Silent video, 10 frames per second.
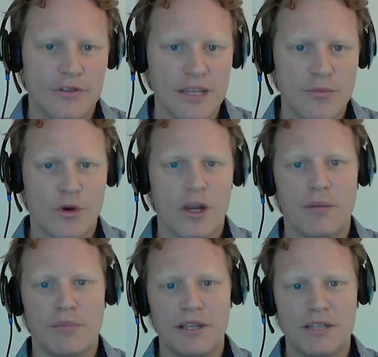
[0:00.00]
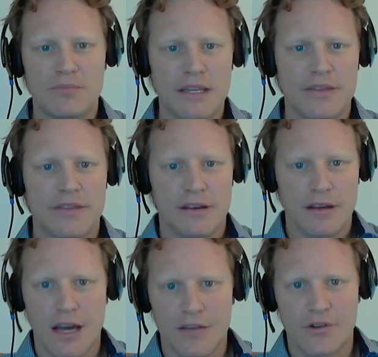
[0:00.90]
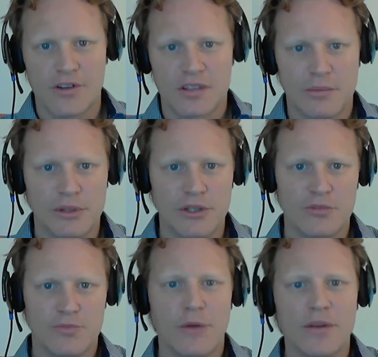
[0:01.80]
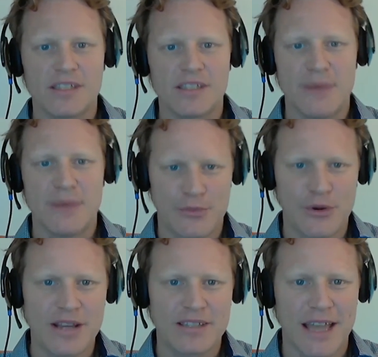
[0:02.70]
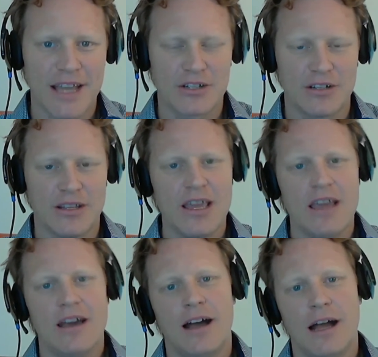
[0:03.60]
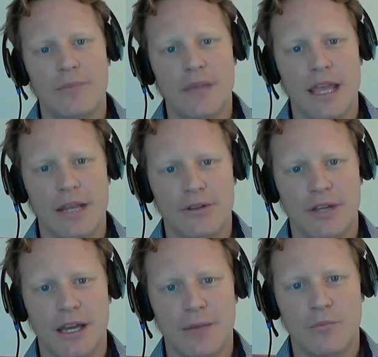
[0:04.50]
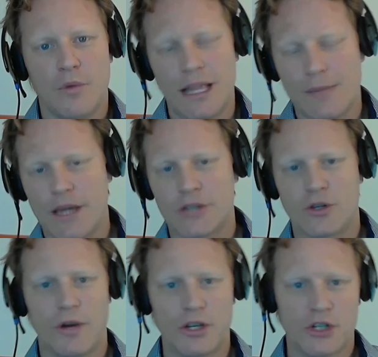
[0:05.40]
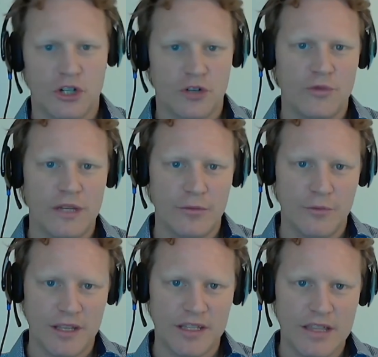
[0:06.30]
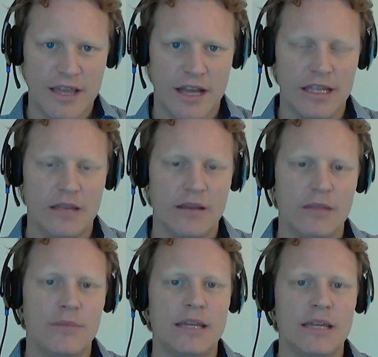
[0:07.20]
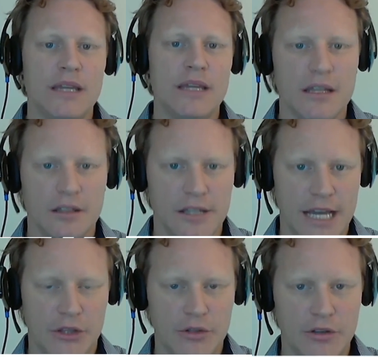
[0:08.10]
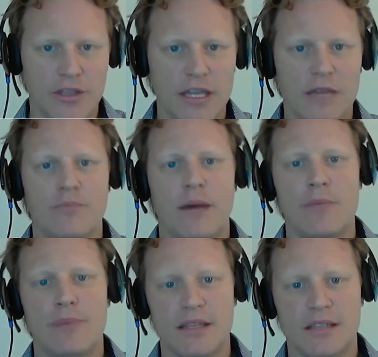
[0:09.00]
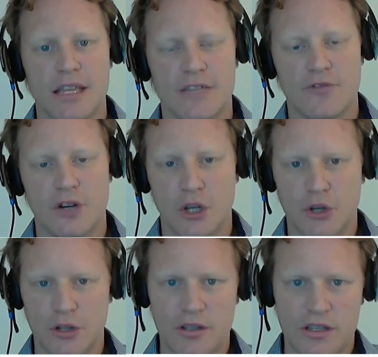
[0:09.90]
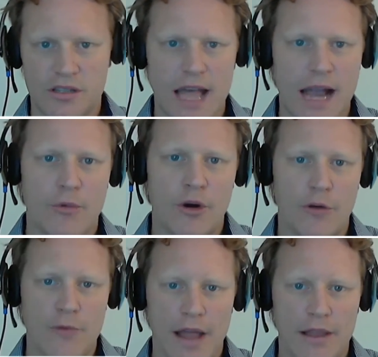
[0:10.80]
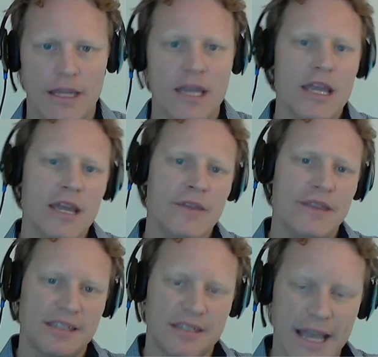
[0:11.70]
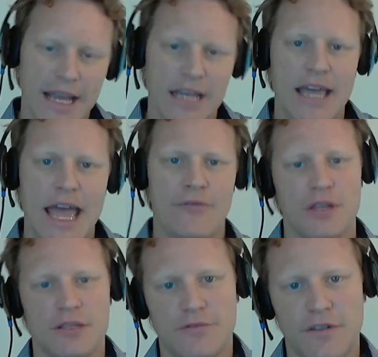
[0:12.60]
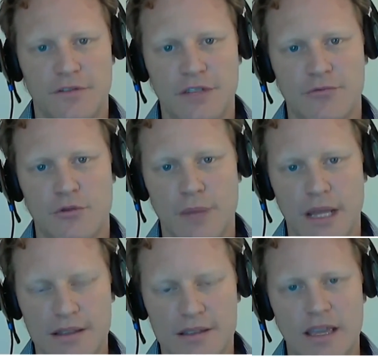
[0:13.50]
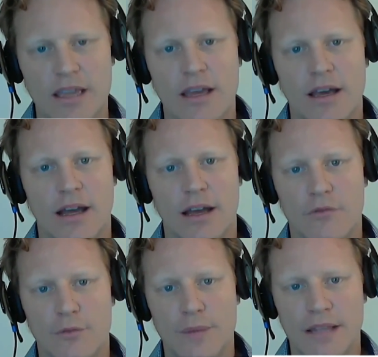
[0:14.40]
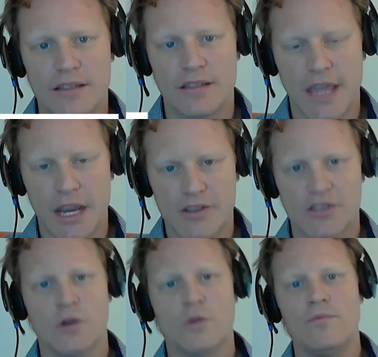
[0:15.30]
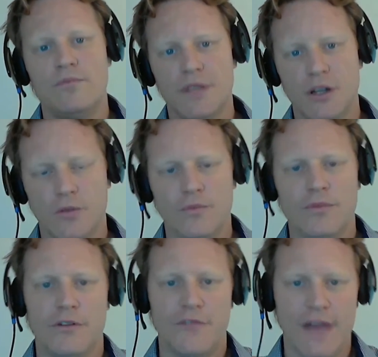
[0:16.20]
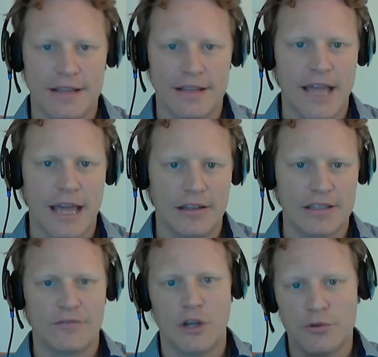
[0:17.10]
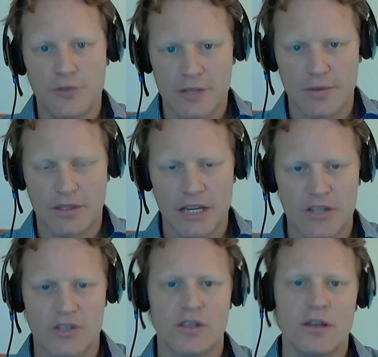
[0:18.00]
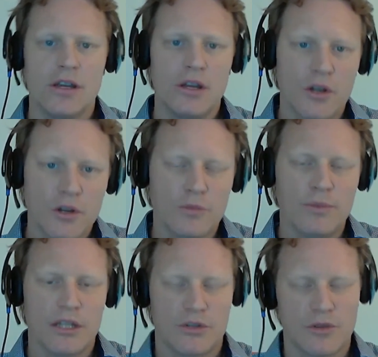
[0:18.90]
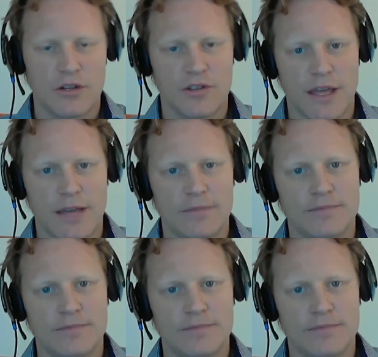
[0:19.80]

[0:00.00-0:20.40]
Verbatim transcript: we see more companies beat than not, very simply, you should probably see better price action. While I'm not quite sure we see that immediately, I do think my base case for a good stock market rally in the second half of 2015 remains there. So, you know, the fact that analysts have lowered their expectations could be a trigger to that.